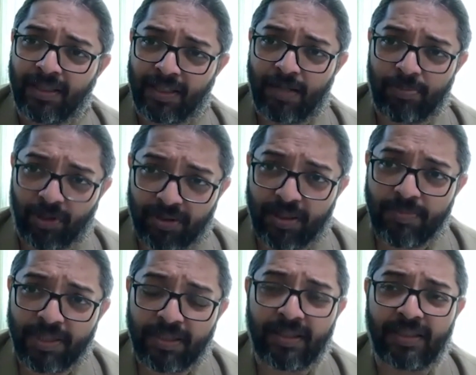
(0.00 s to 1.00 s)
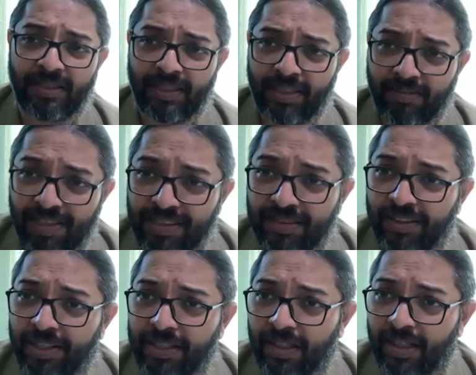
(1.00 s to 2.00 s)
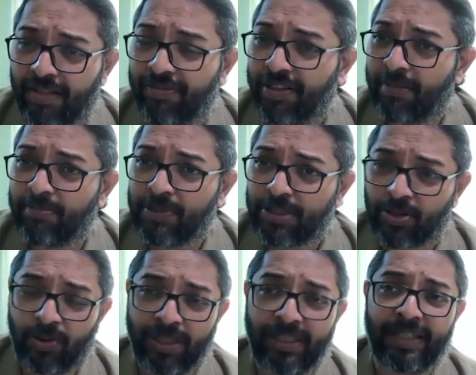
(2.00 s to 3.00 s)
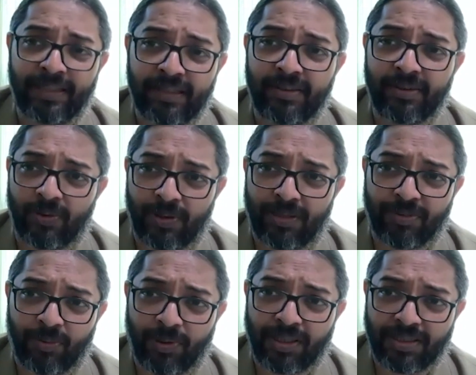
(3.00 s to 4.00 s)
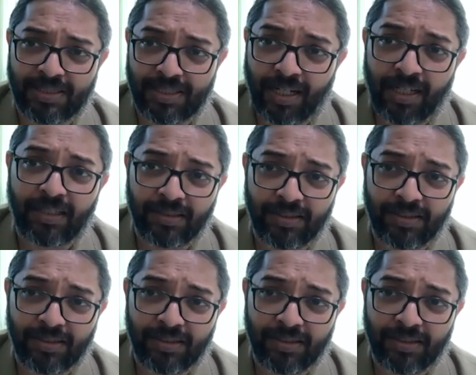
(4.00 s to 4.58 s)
And I brought them here and they have had a great life. And I'm so indebted to Goa for what it's done.